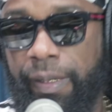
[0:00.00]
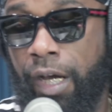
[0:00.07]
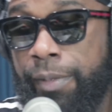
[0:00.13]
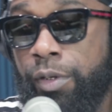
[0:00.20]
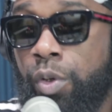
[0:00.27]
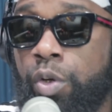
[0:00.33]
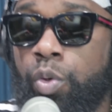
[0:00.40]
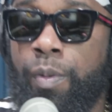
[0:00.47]
Big
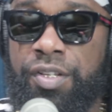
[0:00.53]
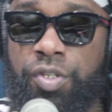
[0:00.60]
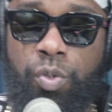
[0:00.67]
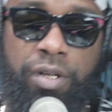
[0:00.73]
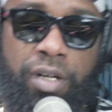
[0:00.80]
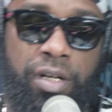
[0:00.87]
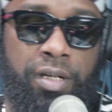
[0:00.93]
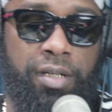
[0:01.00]
up the whole Uber
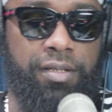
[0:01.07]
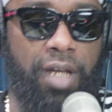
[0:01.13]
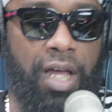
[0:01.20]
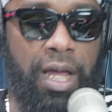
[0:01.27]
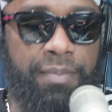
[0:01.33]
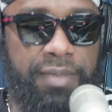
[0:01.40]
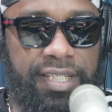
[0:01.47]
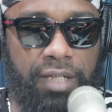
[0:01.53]
Soca
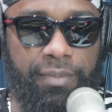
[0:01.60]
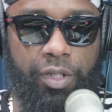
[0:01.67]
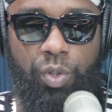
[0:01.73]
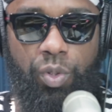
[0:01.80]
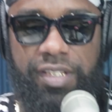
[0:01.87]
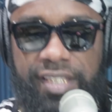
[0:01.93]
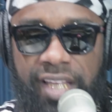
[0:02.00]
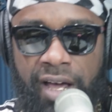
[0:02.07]
team,
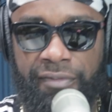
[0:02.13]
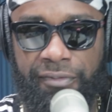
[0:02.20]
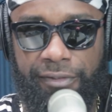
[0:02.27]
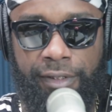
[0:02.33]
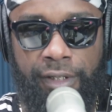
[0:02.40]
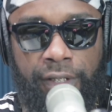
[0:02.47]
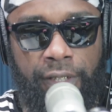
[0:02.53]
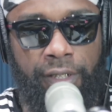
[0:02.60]
the whole staff.
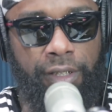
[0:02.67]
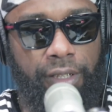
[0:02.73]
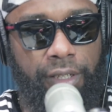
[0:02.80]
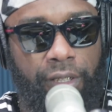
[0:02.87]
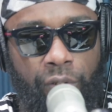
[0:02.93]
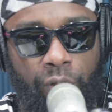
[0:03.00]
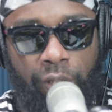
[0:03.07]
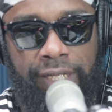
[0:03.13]

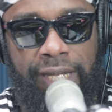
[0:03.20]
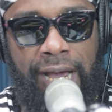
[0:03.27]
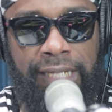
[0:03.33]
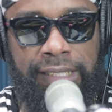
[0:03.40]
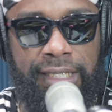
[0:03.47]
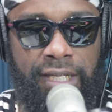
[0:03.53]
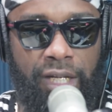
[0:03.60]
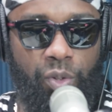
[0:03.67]
You know, all the
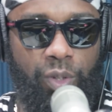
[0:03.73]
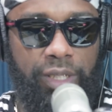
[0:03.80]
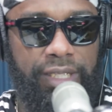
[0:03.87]
artists and